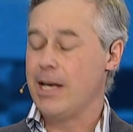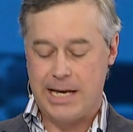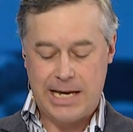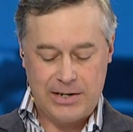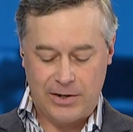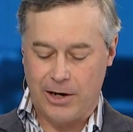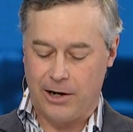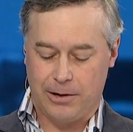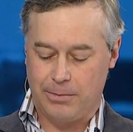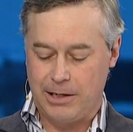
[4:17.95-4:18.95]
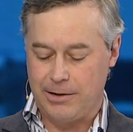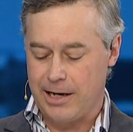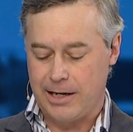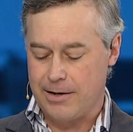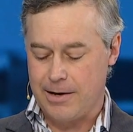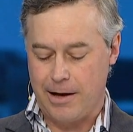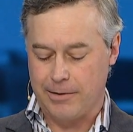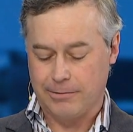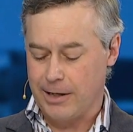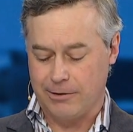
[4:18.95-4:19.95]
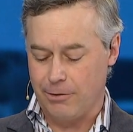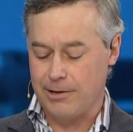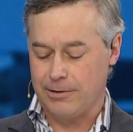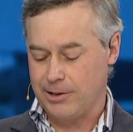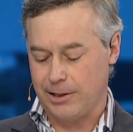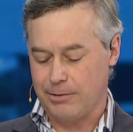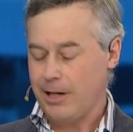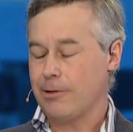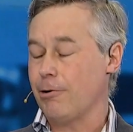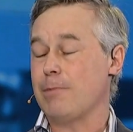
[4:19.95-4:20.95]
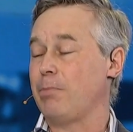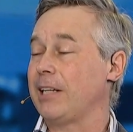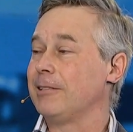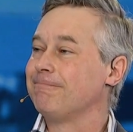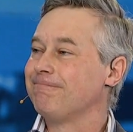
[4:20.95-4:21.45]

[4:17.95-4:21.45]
he's got to be uh, a, a, great a great bet.